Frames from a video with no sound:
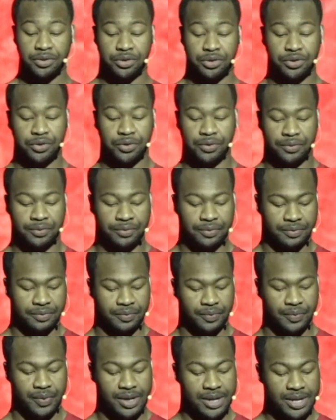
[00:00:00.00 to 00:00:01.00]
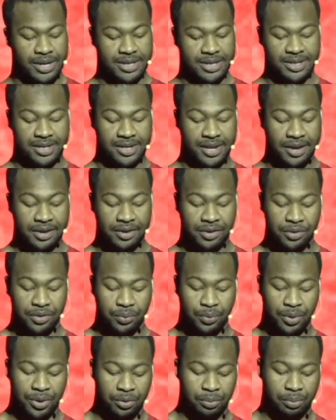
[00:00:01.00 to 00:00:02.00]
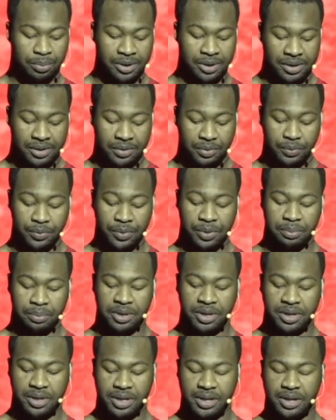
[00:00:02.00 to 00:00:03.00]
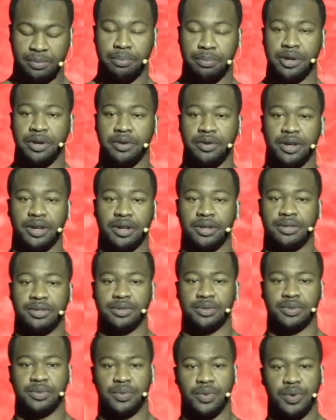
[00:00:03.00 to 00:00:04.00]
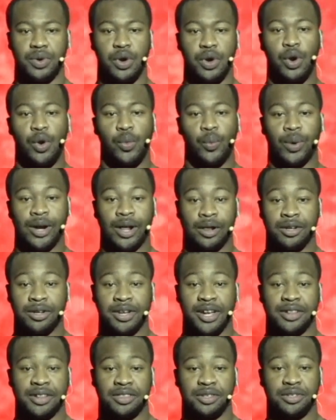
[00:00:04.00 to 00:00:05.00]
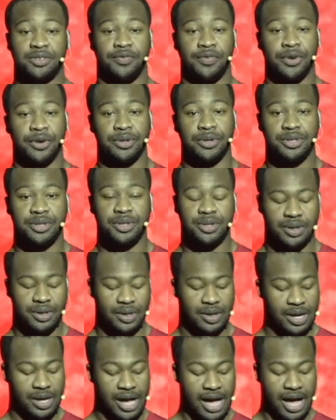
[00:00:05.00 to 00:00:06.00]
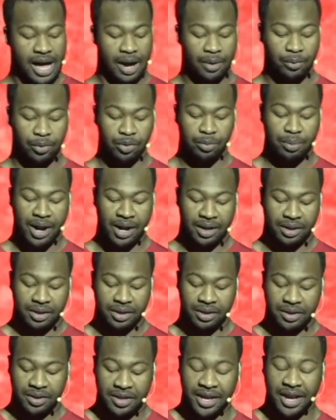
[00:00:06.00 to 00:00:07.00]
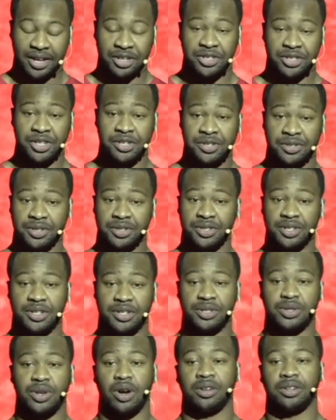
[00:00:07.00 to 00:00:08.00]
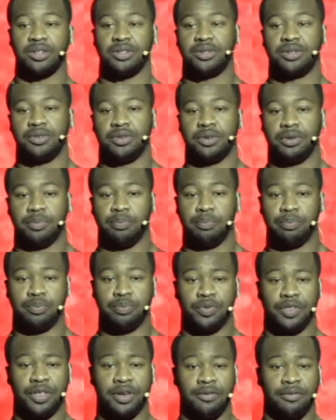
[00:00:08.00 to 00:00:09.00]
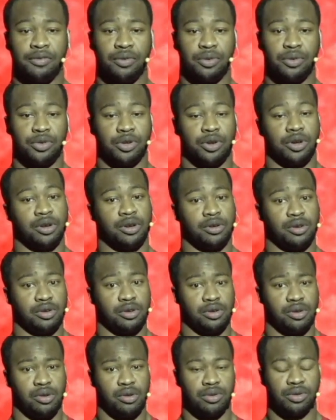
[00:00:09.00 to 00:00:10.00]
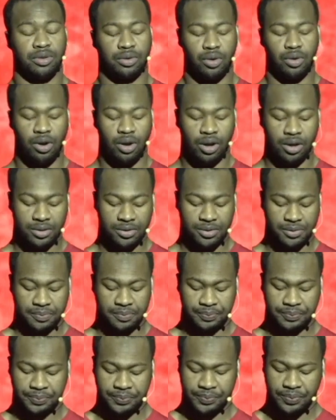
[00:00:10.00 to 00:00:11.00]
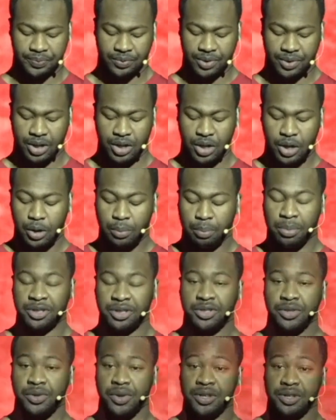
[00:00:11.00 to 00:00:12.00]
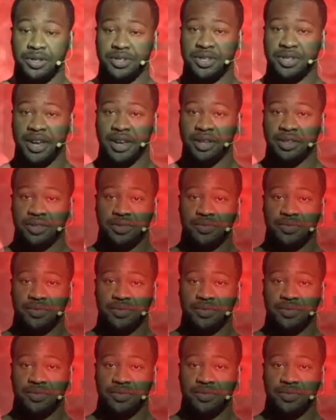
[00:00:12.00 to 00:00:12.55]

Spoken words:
truth, today you will be with me in paradise. When I look at this verse, I'm reminded that Jesus is talking to a thief on the cross. But to understand this